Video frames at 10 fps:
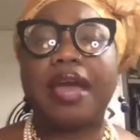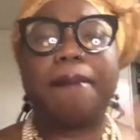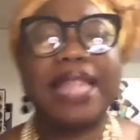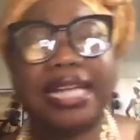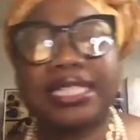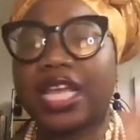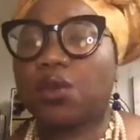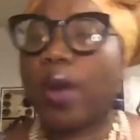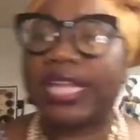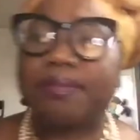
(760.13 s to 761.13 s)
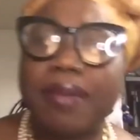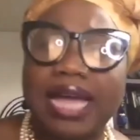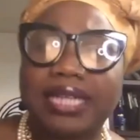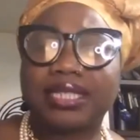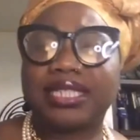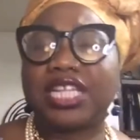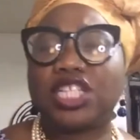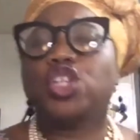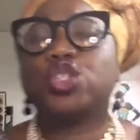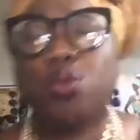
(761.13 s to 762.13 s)
Black Skin, White Masks, and
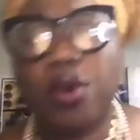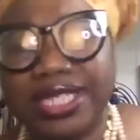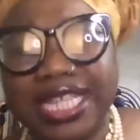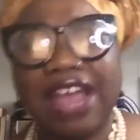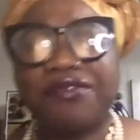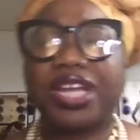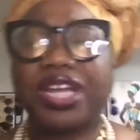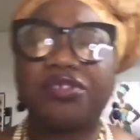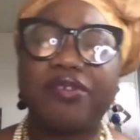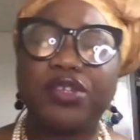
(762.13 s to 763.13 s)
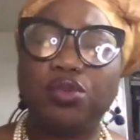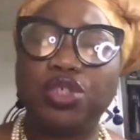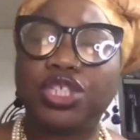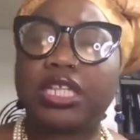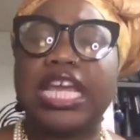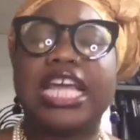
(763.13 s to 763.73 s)
Towards the African Revolution,